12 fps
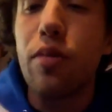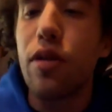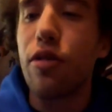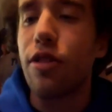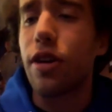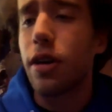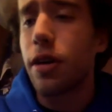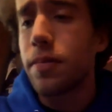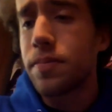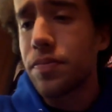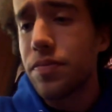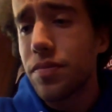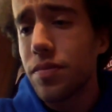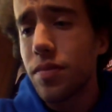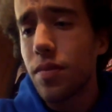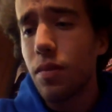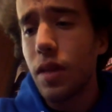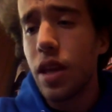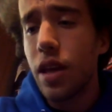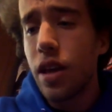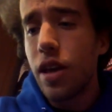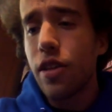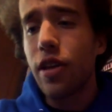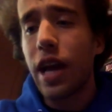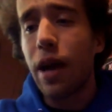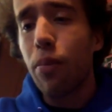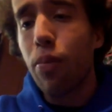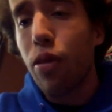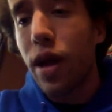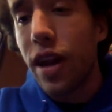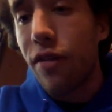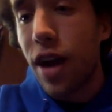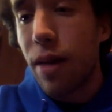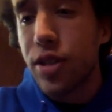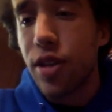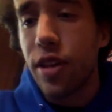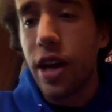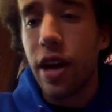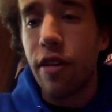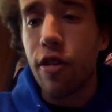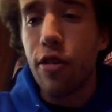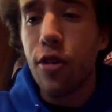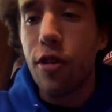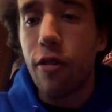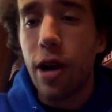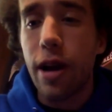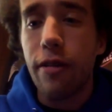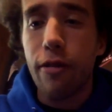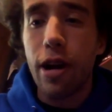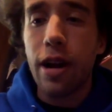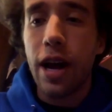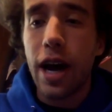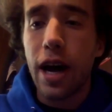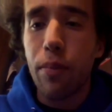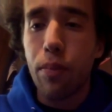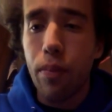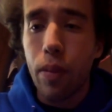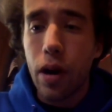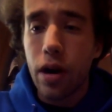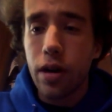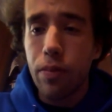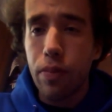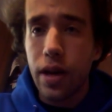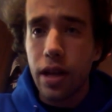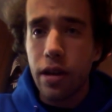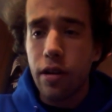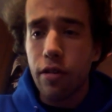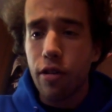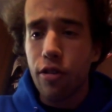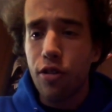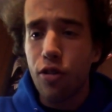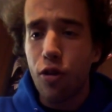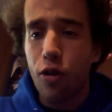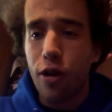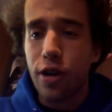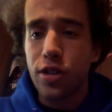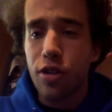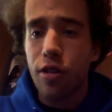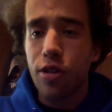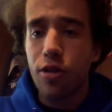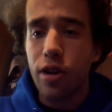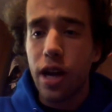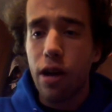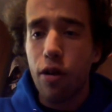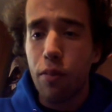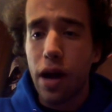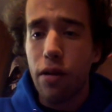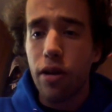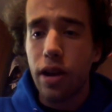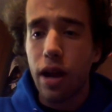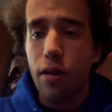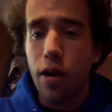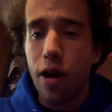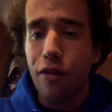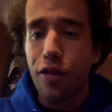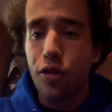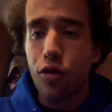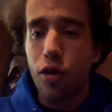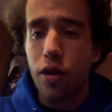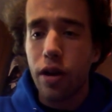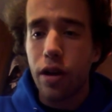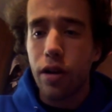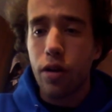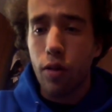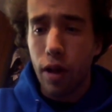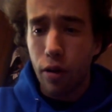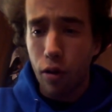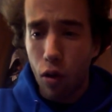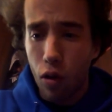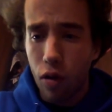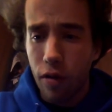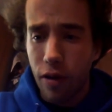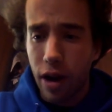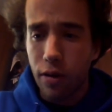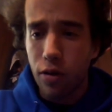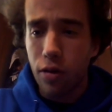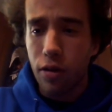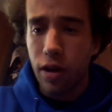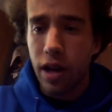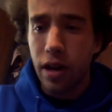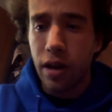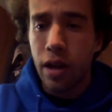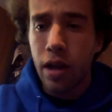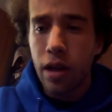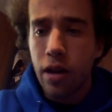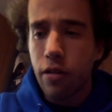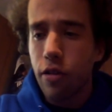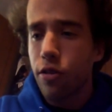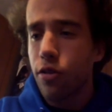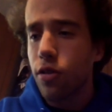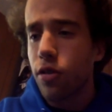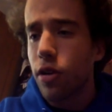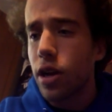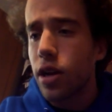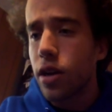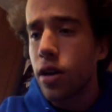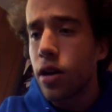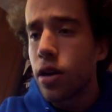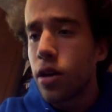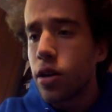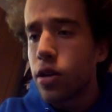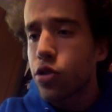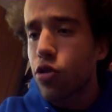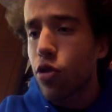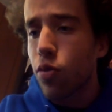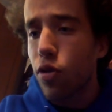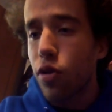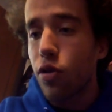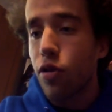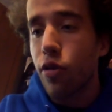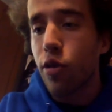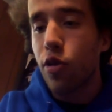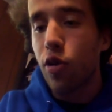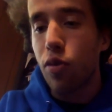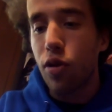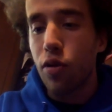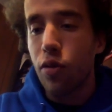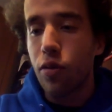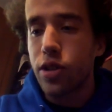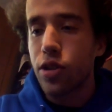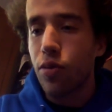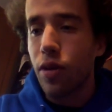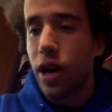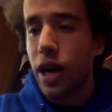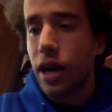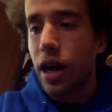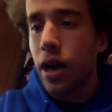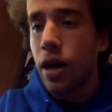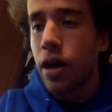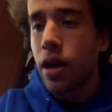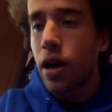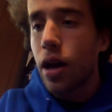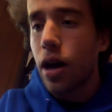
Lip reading: to music. So you got plenty of options. You got crystal red, red hot, punk pink, crystal orange, crystal yellow, mellow yellow, harvest gold, glitter gold, radical green, true blue, crystal blue, which is what I got.